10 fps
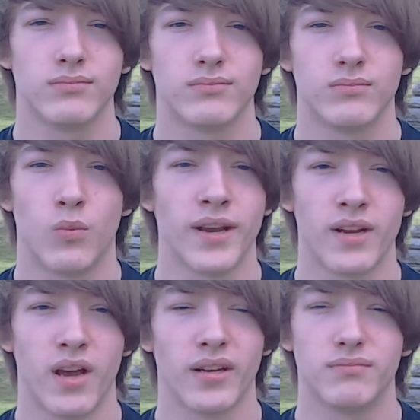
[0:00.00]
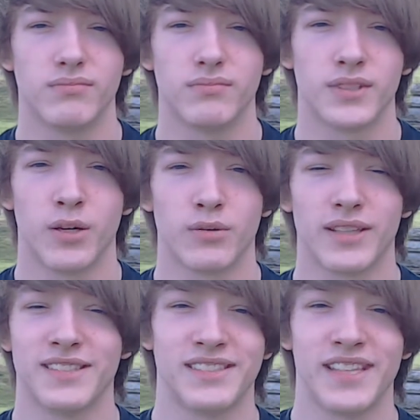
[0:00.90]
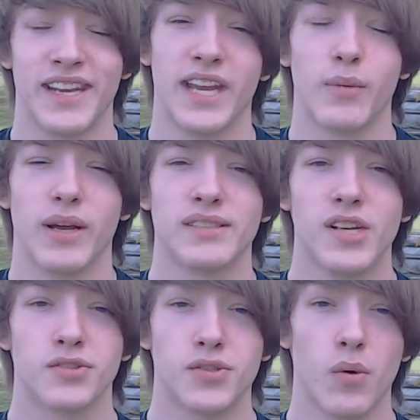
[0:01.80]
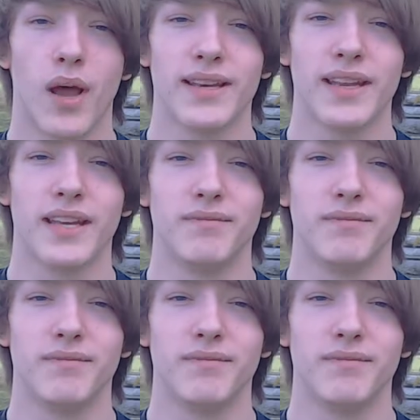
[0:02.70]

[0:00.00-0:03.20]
Why not? You don't get to see it anyways, so I did it.